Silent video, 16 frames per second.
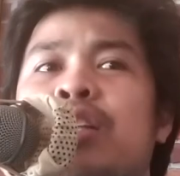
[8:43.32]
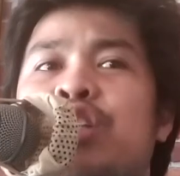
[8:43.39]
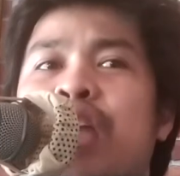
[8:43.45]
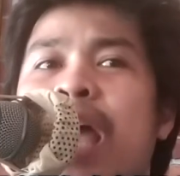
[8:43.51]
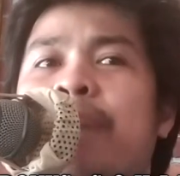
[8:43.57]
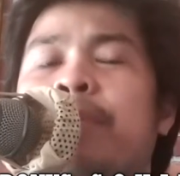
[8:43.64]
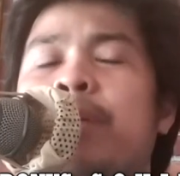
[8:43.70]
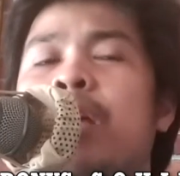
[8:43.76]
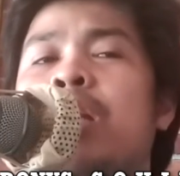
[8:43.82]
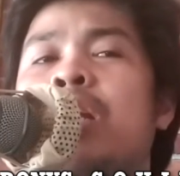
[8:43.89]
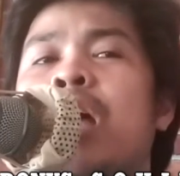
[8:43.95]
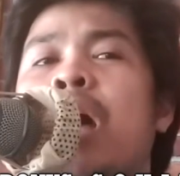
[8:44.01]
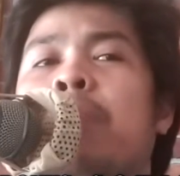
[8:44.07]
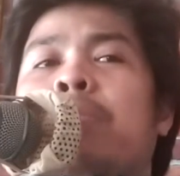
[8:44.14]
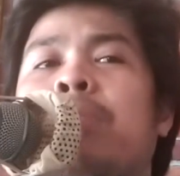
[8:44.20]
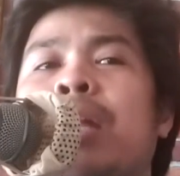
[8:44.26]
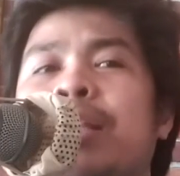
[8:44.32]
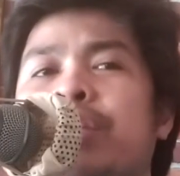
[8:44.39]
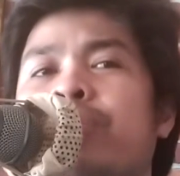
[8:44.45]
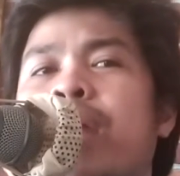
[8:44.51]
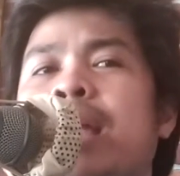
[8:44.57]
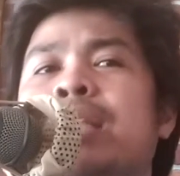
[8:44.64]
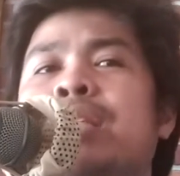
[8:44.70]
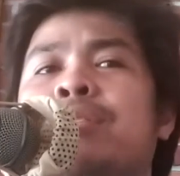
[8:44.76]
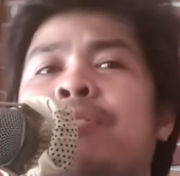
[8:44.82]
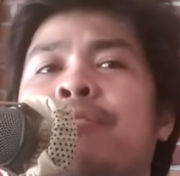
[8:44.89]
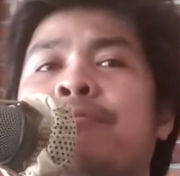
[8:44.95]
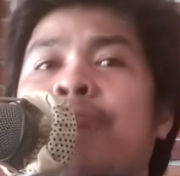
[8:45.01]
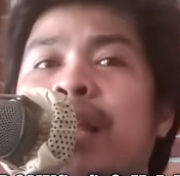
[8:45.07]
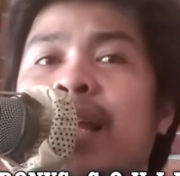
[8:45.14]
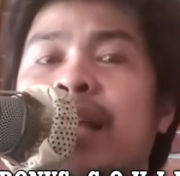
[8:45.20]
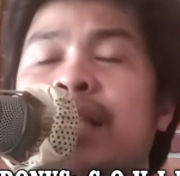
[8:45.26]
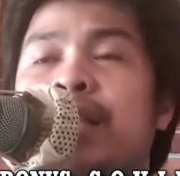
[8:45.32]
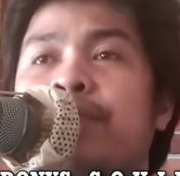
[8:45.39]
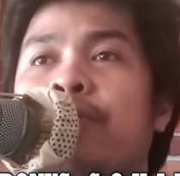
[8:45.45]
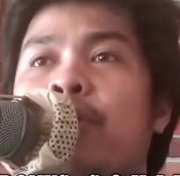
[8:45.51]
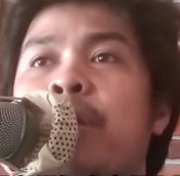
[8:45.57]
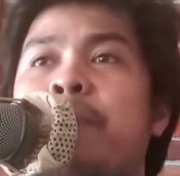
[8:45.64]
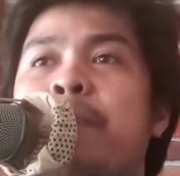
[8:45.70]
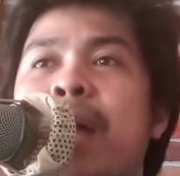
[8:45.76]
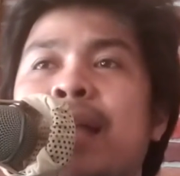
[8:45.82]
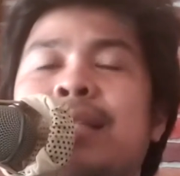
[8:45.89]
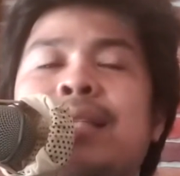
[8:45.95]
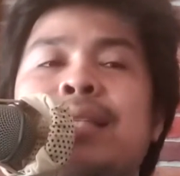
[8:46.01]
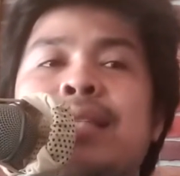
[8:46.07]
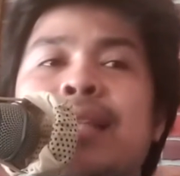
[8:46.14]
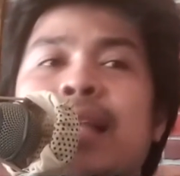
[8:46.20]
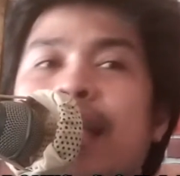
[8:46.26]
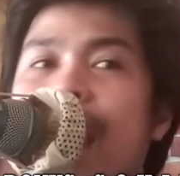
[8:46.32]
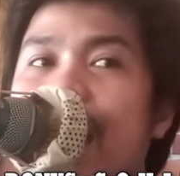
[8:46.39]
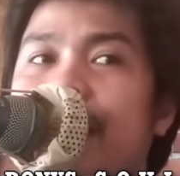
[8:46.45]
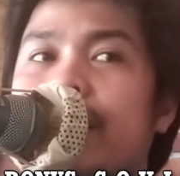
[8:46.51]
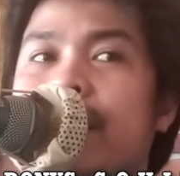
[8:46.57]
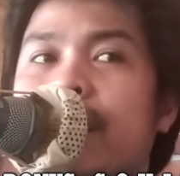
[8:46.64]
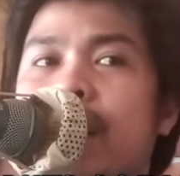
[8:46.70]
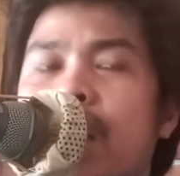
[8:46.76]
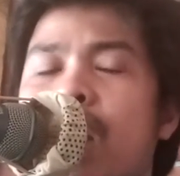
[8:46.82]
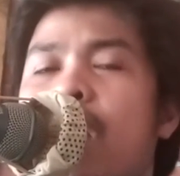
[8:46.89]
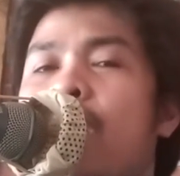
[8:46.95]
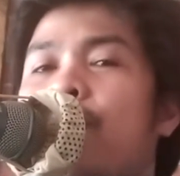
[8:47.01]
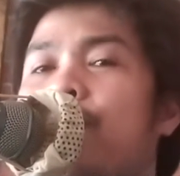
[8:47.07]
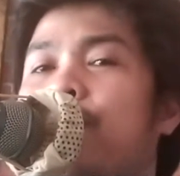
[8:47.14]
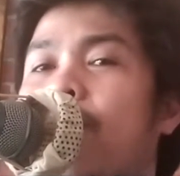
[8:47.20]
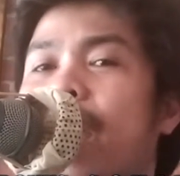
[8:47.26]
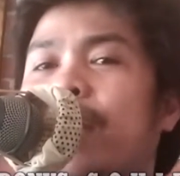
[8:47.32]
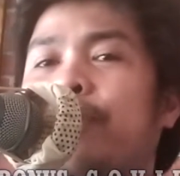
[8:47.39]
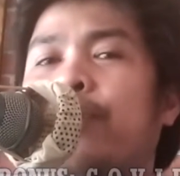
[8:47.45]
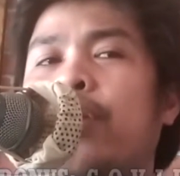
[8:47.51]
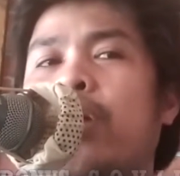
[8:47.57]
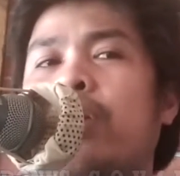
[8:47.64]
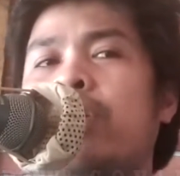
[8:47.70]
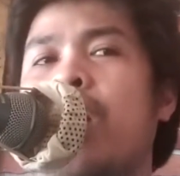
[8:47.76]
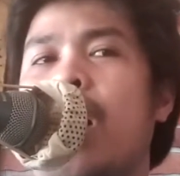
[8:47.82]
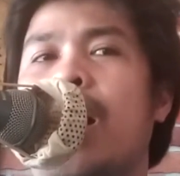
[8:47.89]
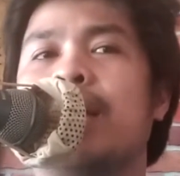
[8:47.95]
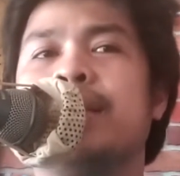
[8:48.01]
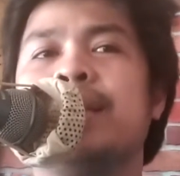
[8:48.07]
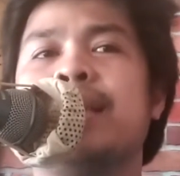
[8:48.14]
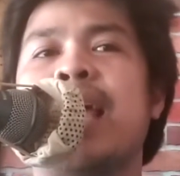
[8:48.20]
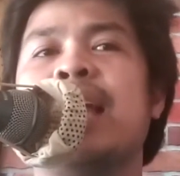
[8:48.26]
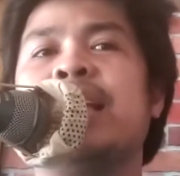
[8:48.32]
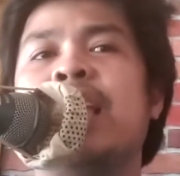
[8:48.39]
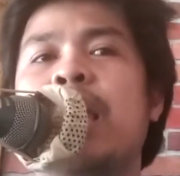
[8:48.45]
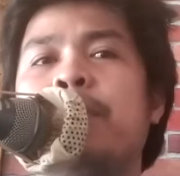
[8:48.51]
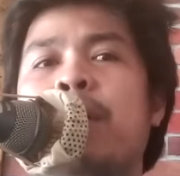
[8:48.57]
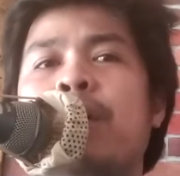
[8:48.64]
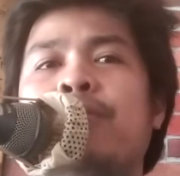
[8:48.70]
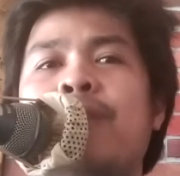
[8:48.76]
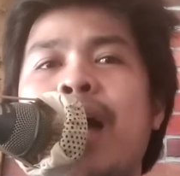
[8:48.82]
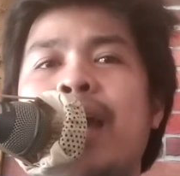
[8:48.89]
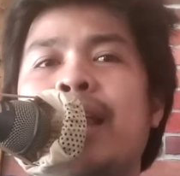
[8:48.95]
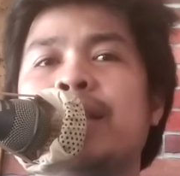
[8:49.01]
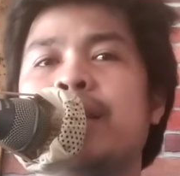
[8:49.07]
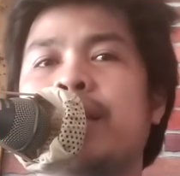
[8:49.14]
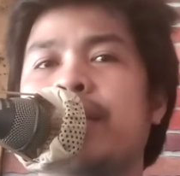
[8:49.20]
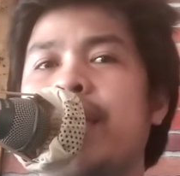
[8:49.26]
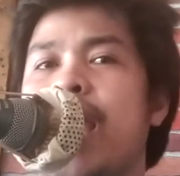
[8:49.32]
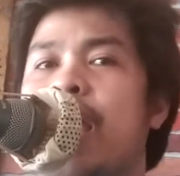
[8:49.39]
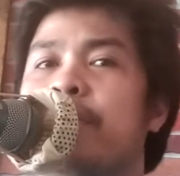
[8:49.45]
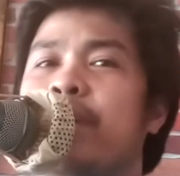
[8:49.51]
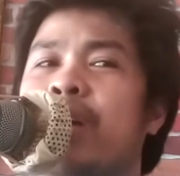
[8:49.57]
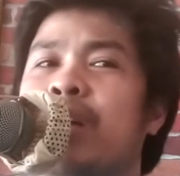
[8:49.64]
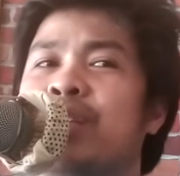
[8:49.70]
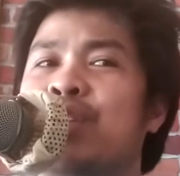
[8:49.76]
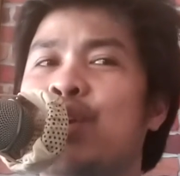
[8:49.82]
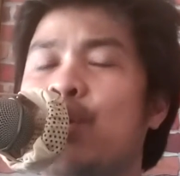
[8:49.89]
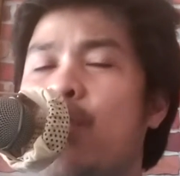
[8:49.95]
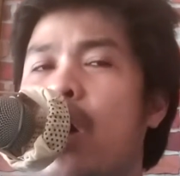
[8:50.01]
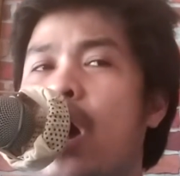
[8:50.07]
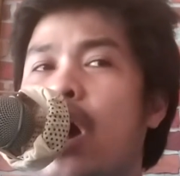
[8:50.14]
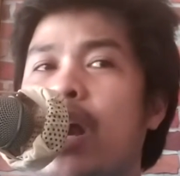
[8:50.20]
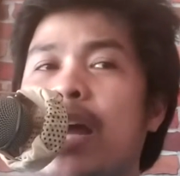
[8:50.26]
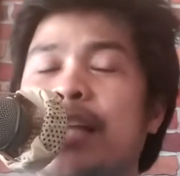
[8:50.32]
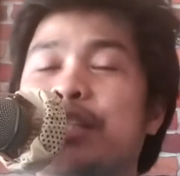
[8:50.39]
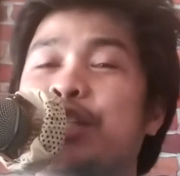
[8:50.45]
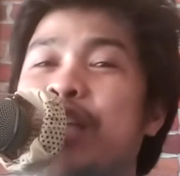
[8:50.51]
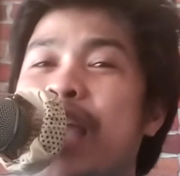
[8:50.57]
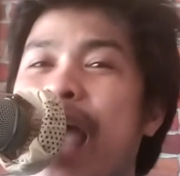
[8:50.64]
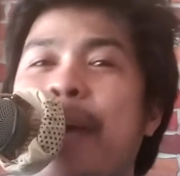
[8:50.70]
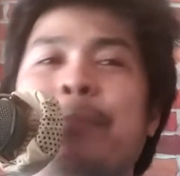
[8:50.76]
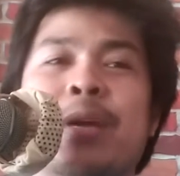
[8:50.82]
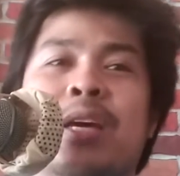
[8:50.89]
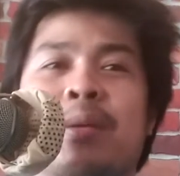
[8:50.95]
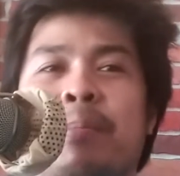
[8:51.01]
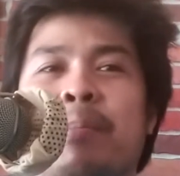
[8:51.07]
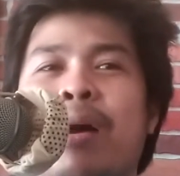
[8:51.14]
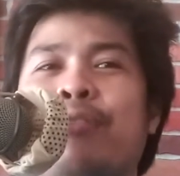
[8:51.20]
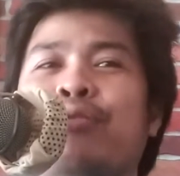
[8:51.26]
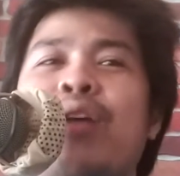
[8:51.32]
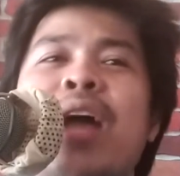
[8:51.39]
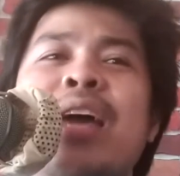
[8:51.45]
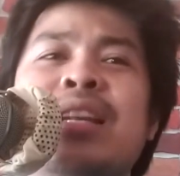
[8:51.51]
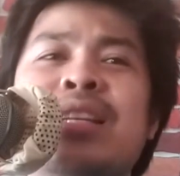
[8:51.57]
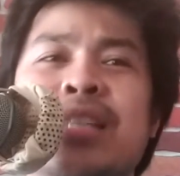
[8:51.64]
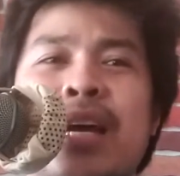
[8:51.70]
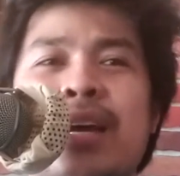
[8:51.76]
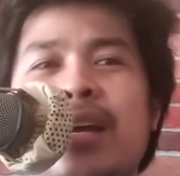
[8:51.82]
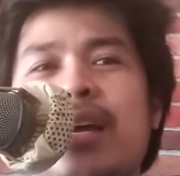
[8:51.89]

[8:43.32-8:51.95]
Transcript: Champion obliterates villains for immense delight. Fight for your cause and keep on fighting till the end because you are a champion, my friend.